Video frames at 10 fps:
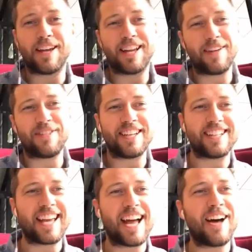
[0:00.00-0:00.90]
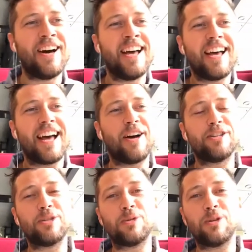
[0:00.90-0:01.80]
happening now.
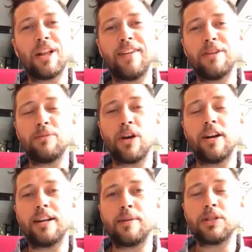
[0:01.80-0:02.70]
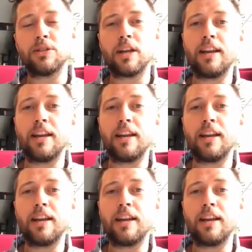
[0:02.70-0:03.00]
So we'll have them loaded up soon.